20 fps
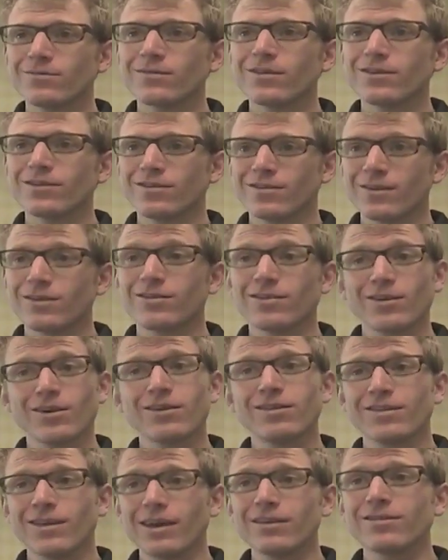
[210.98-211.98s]
It that seems like a
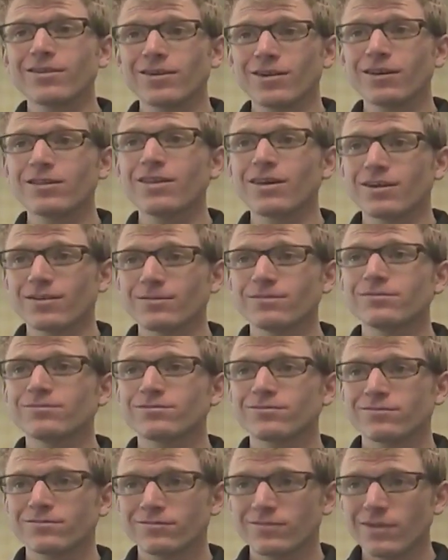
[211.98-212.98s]
big a problem in a lot of other
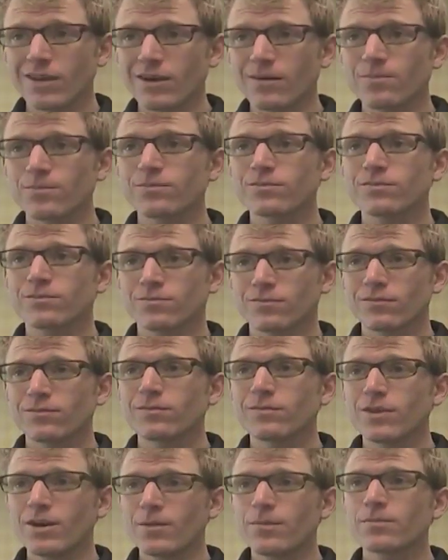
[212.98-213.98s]
teams. Yeah. Egos are,
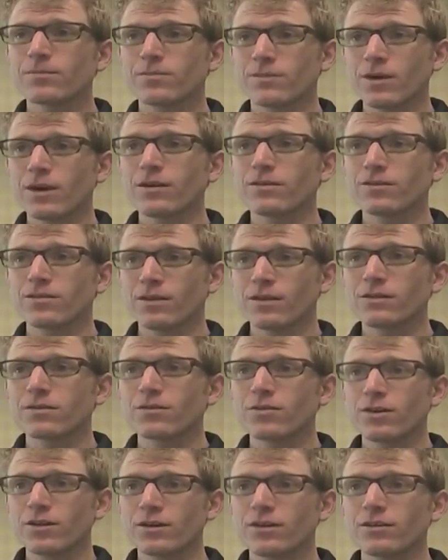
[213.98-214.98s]
Yeah, no, You know, it's, it's a
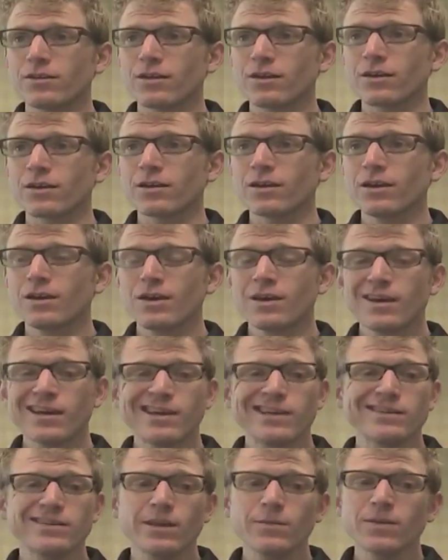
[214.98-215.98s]
really good thing. And
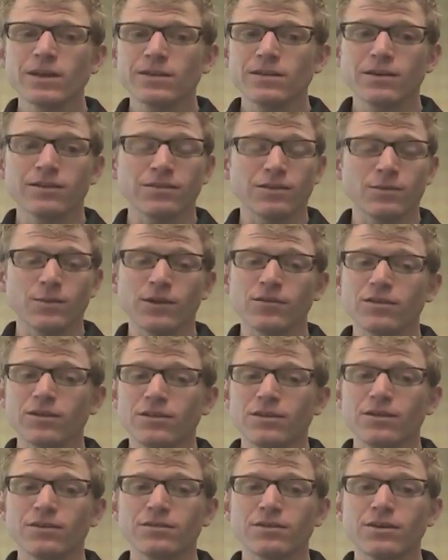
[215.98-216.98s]
a team like this, especially
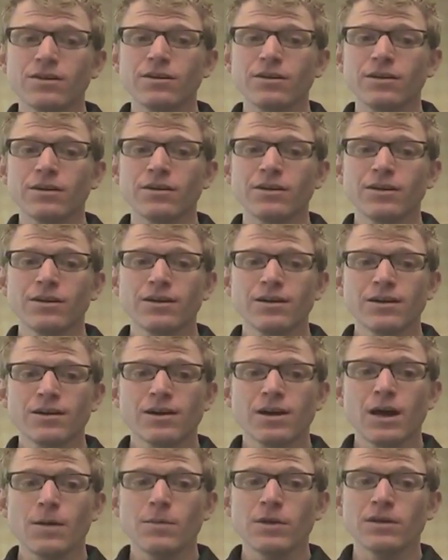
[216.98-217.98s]
this year,
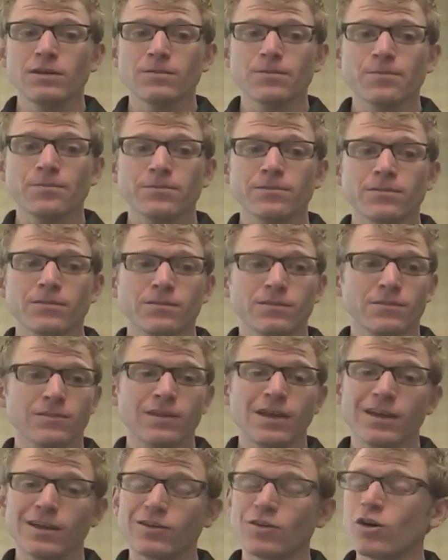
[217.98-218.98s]
I mean,
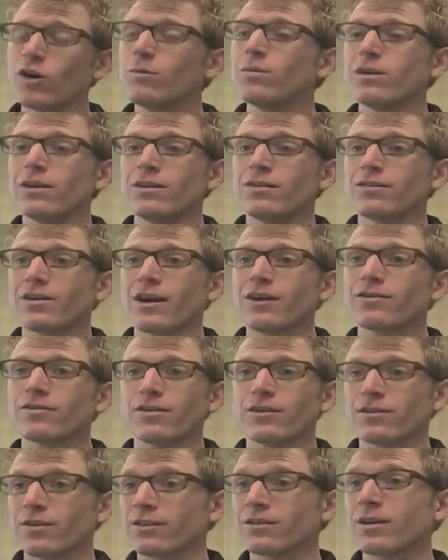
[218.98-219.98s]
it could be
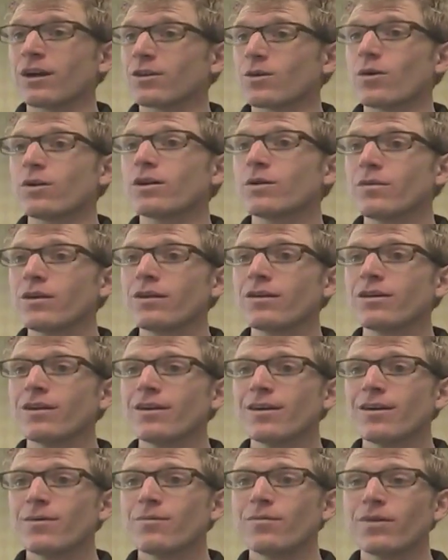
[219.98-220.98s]
disastrous. It's not going to be,
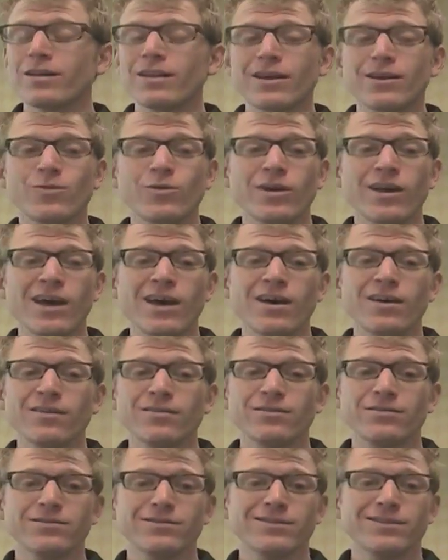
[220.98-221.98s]
but like we
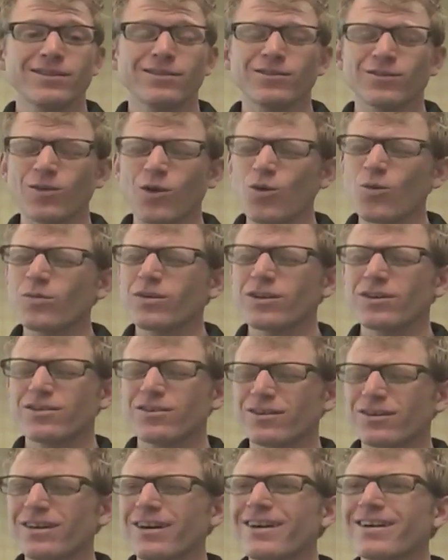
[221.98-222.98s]
have so many
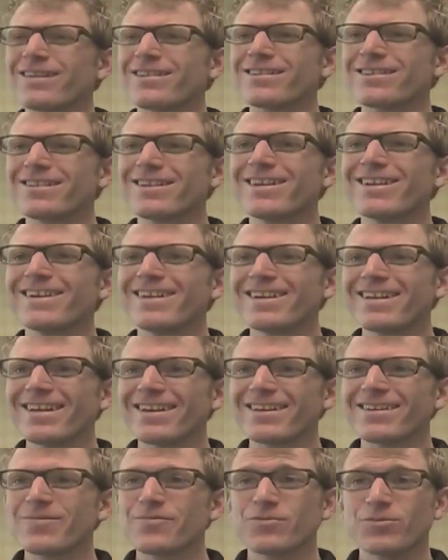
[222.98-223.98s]
good guys.
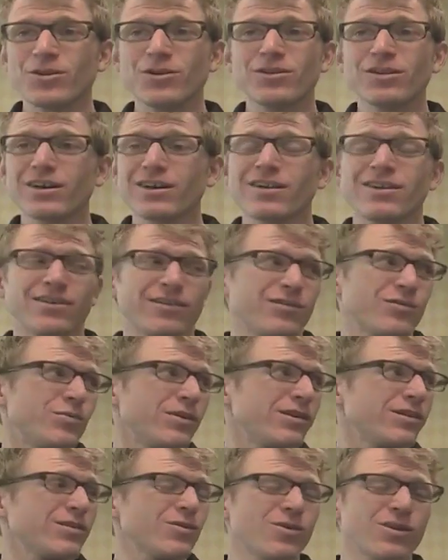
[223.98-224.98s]
Like when you look at our
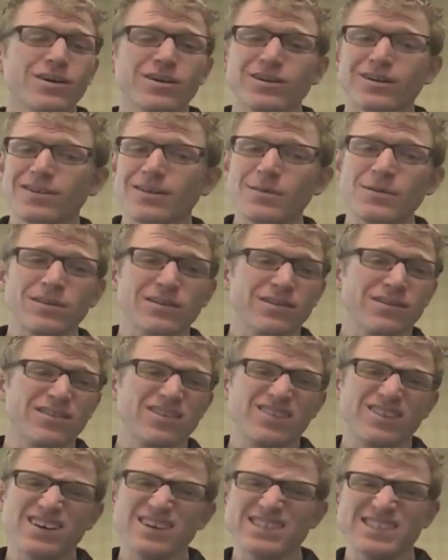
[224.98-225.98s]
sprint squad, I mean, there's
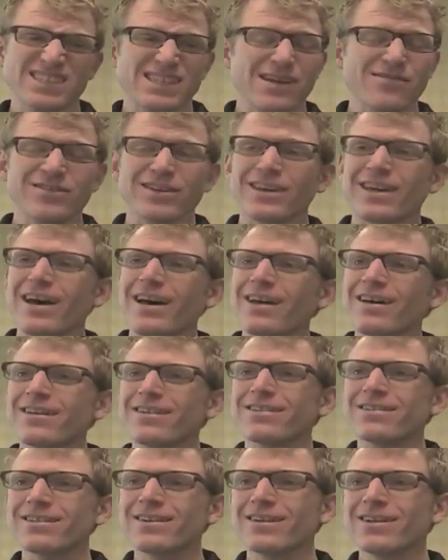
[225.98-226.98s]
six, seven
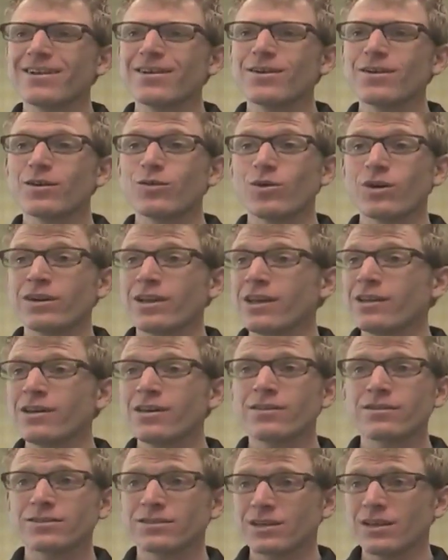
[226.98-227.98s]
guys who on any
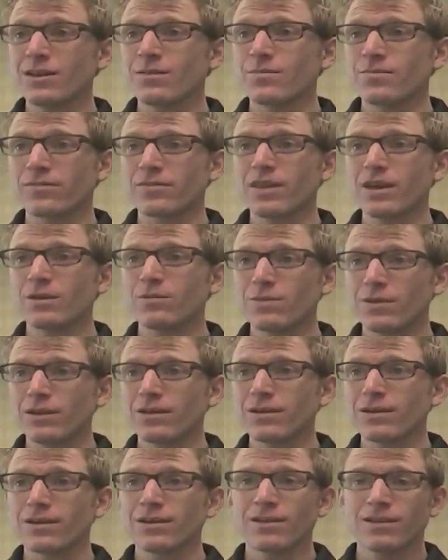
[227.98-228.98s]
other team they'd
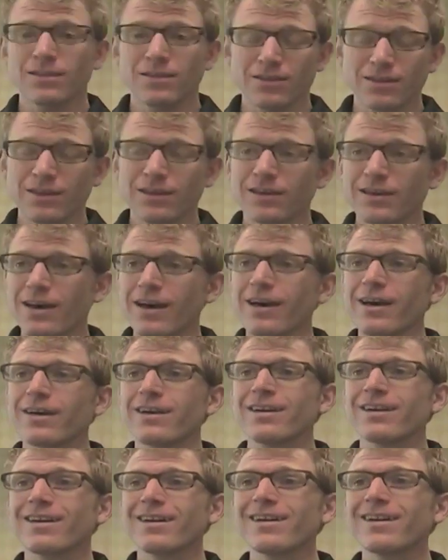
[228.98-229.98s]
be the guy.
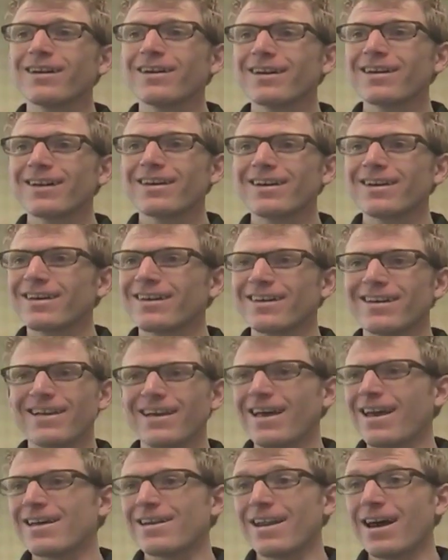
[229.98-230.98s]
Right.
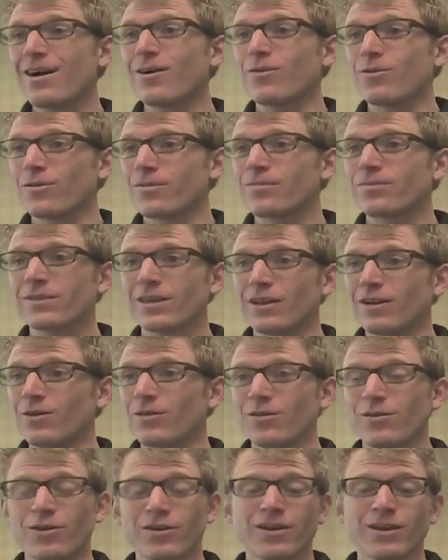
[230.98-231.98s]
And now you know
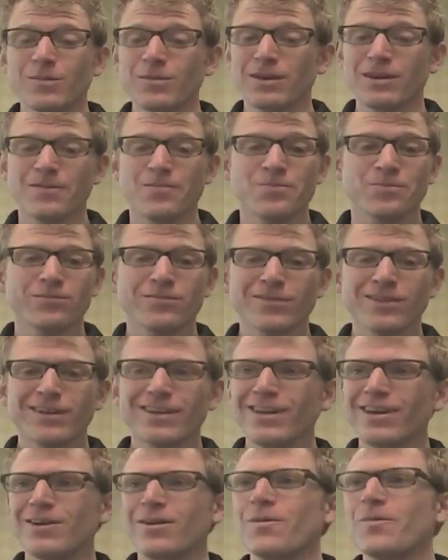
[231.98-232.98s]
they're going to be,
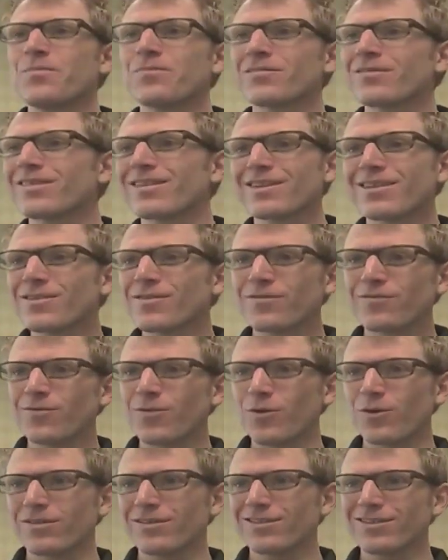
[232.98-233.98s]
you know,
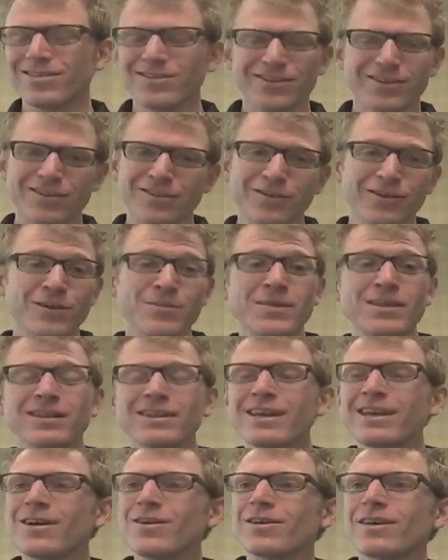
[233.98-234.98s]
four, they're they're going to be the
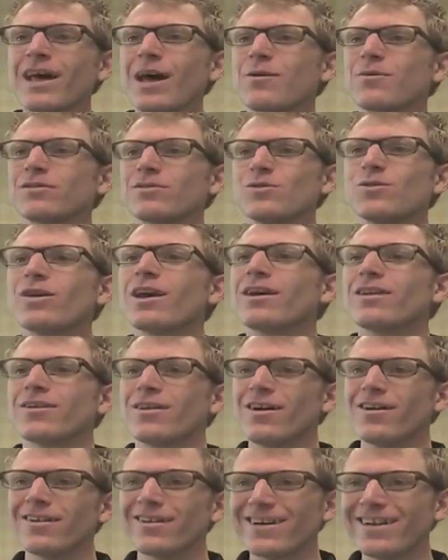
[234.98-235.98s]
lead out guy with two K to
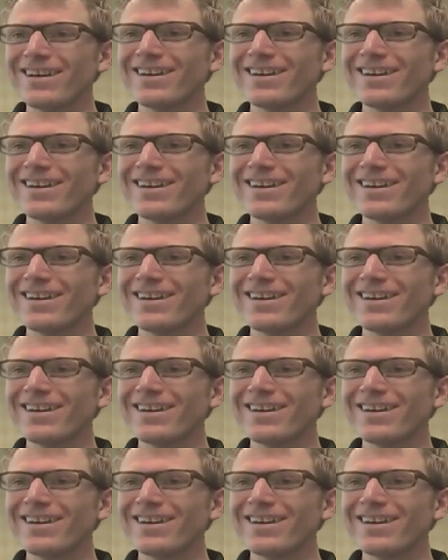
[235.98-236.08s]
go,